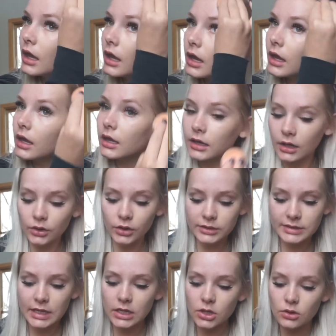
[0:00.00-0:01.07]
and it
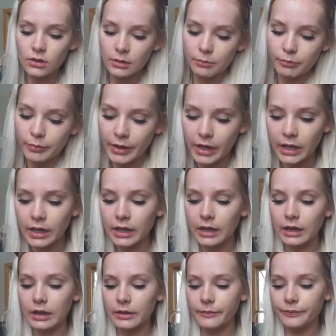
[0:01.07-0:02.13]
looks like you can
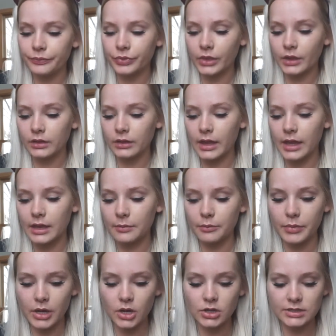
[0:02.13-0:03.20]
buy like
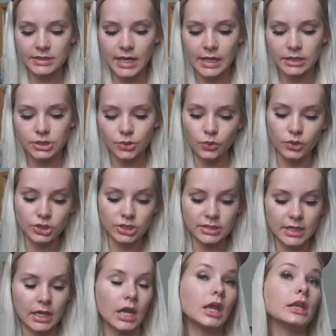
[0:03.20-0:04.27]
bigger sets or just
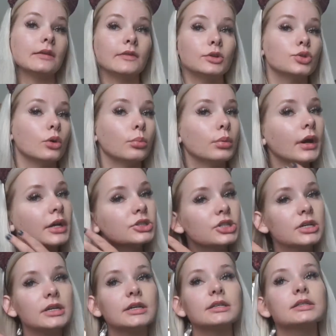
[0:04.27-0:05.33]
like individual
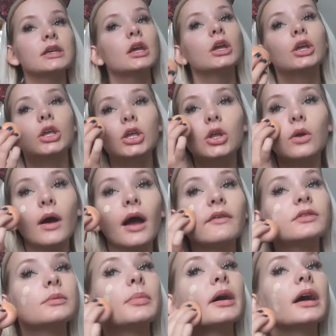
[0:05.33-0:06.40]
brushes. You don't have
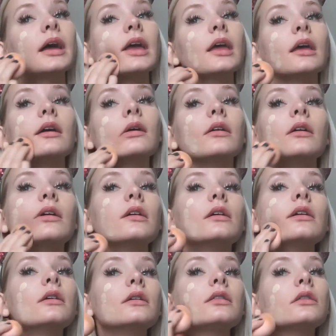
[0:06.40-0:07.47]
to buy
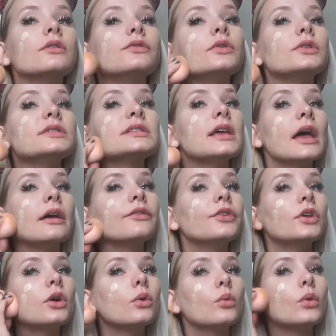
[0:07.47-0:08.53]
the full set if
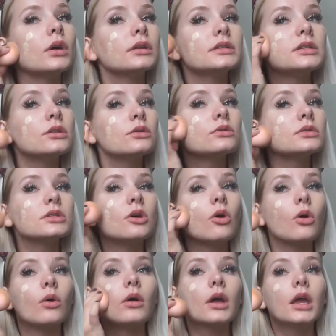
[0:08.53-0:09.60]
you don't want to.
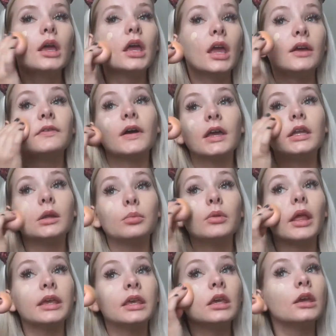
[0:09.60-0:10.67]
So if I end up
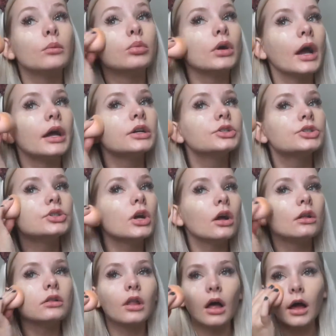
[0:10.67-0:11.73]
liking a brush
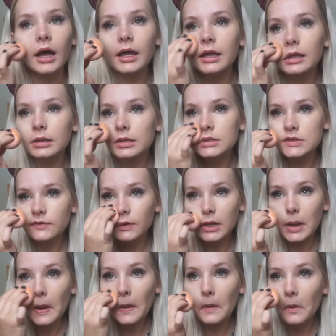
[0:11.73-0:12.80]
a lot in this
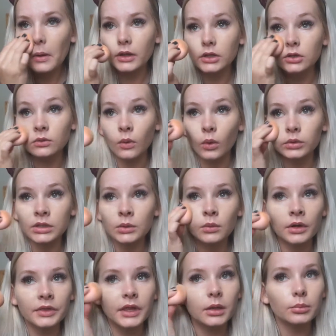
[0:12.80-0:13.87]
video and you only
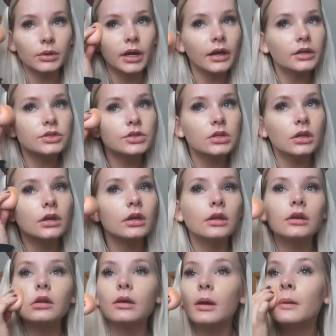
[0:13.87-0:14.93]
want that brush,
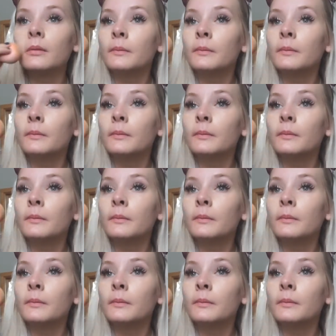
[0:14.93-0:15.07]
then